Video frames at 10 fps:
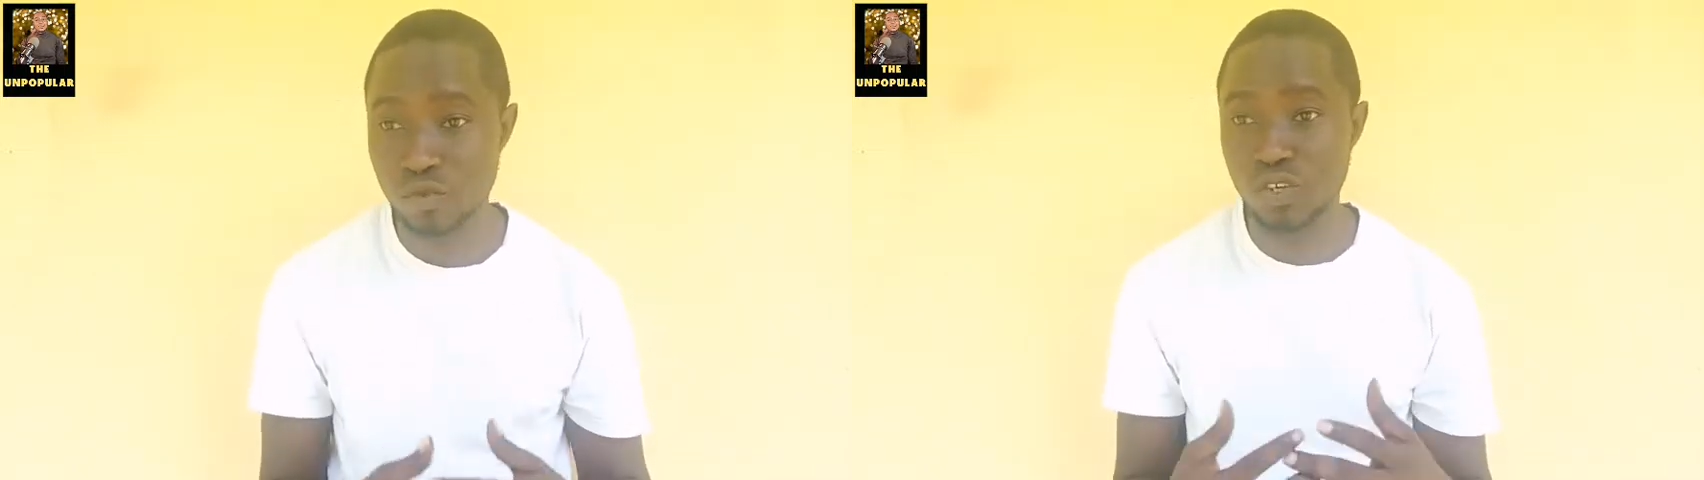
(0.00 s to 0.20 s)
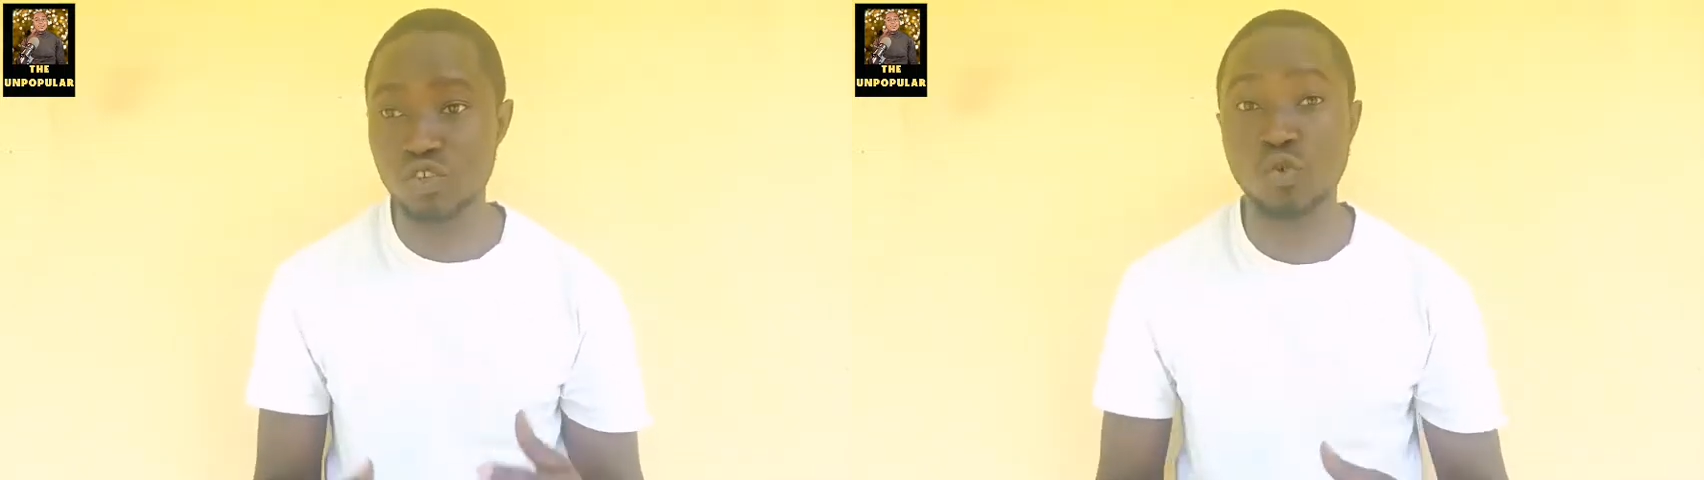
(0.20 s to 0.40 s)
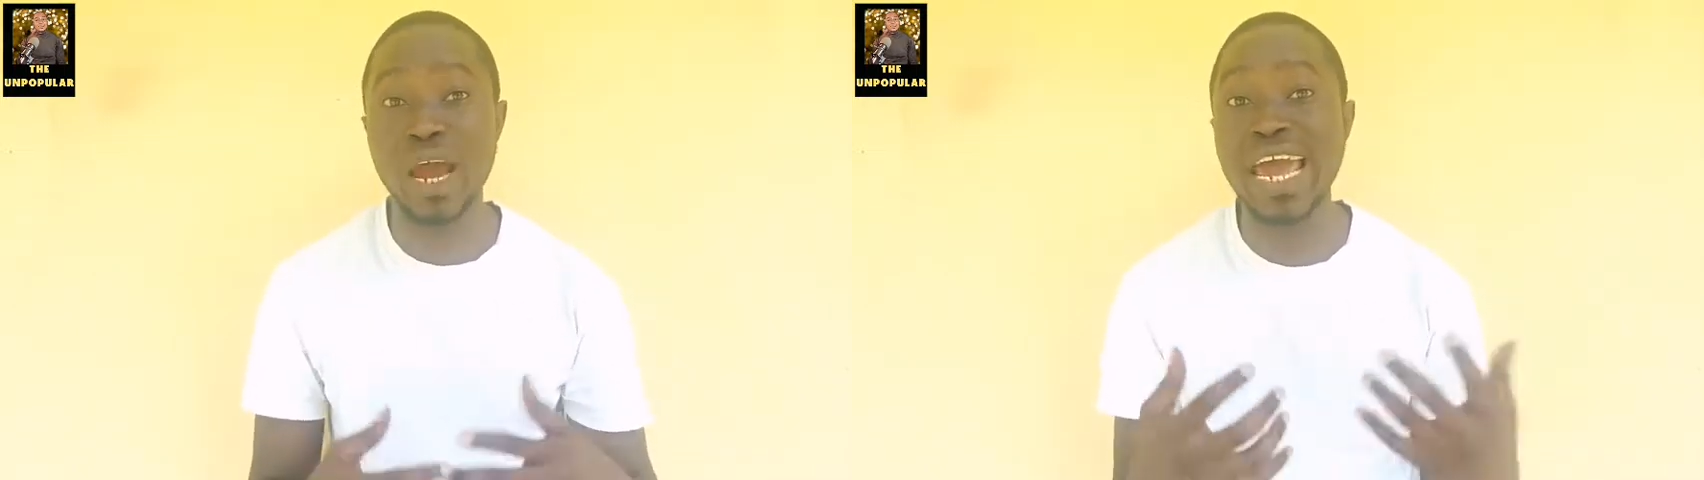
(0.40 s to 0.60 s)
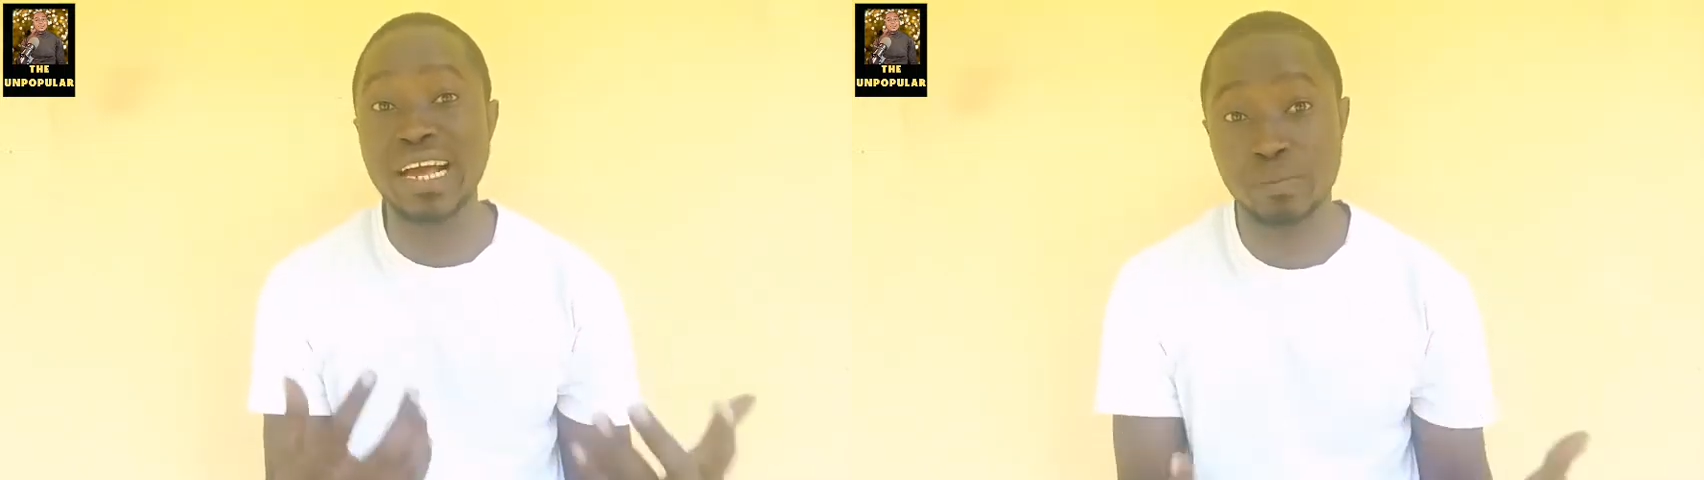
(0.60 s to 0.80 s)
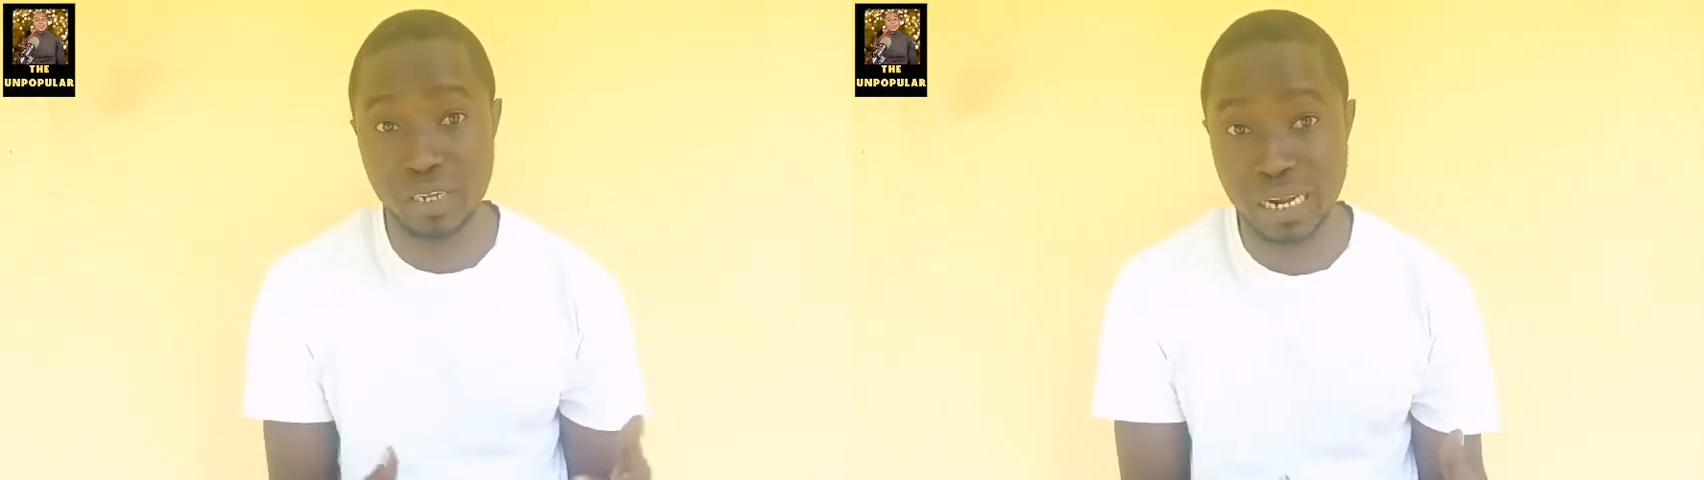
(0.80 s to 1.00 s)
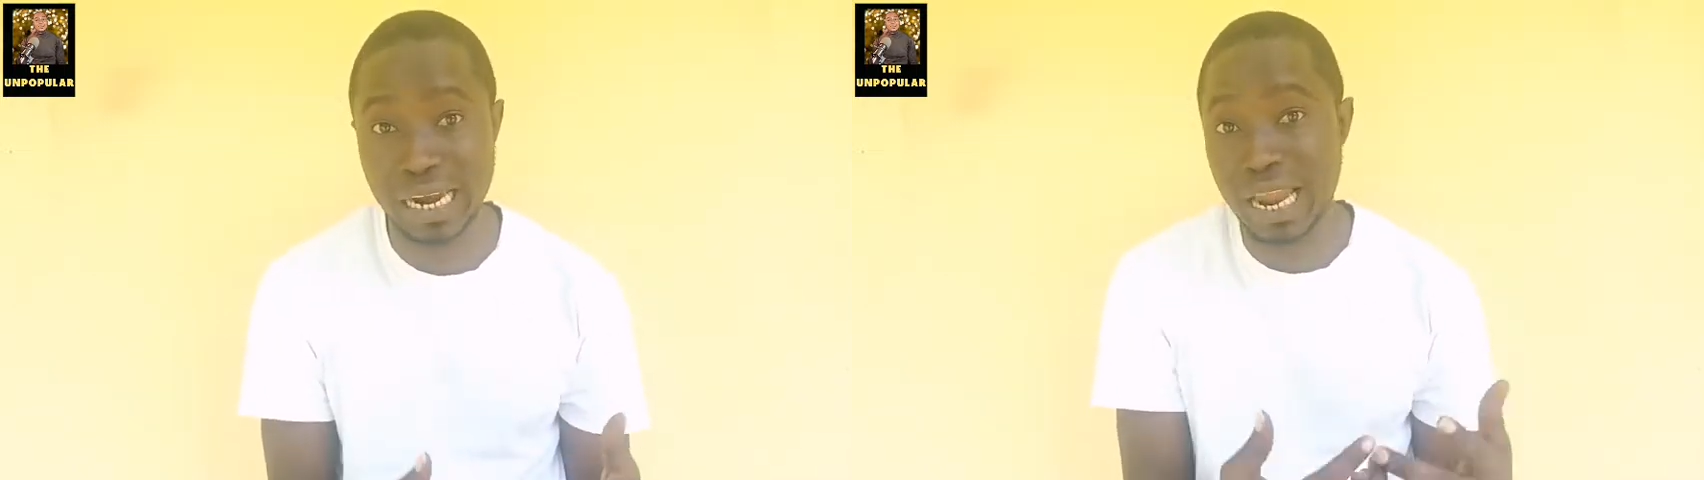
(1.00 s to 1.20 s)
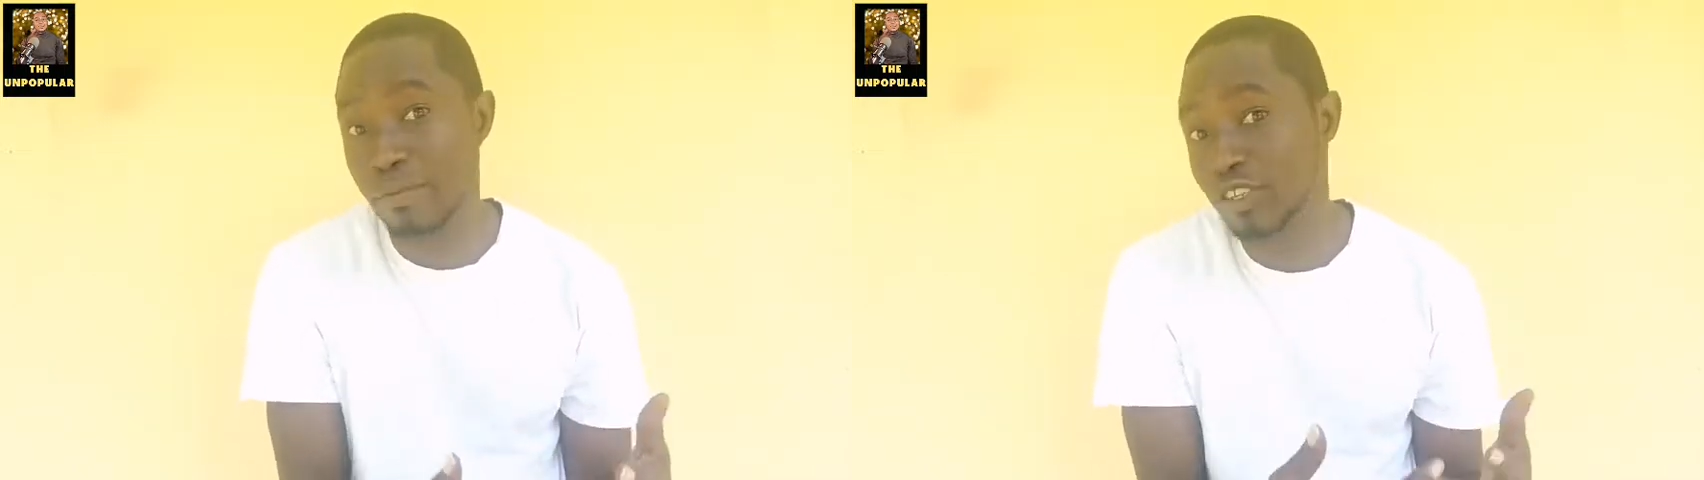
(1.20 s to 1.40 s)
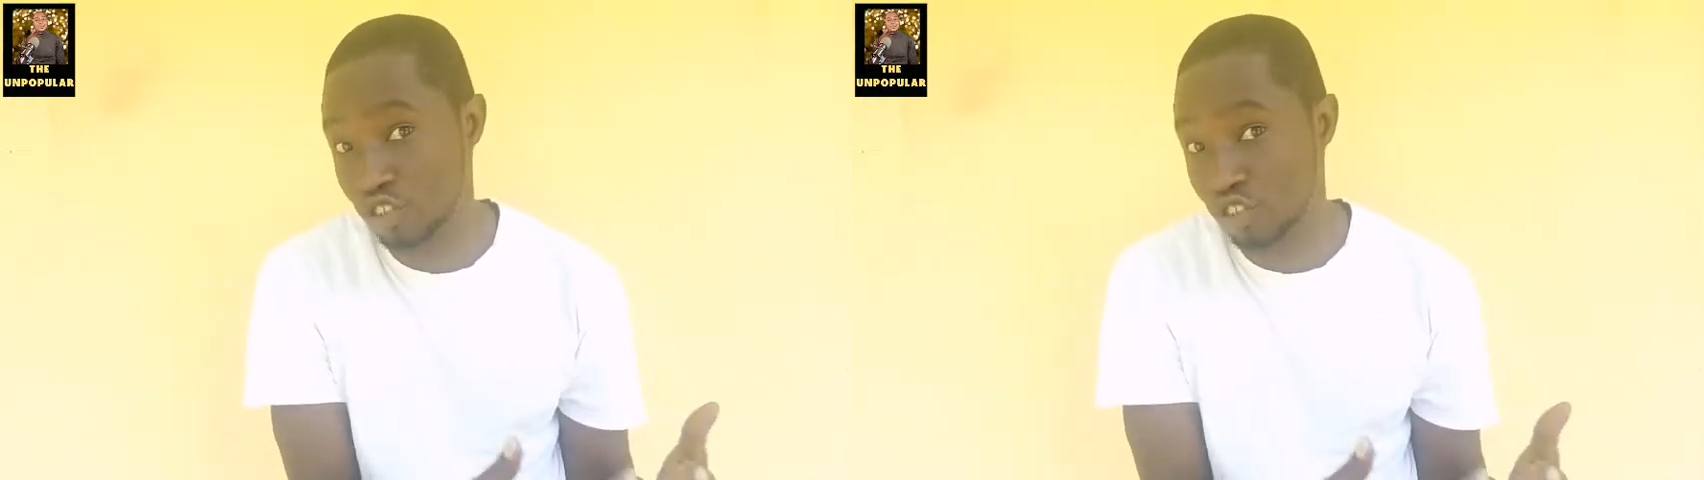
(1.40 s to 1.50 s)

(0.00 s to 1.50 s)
going to help the climate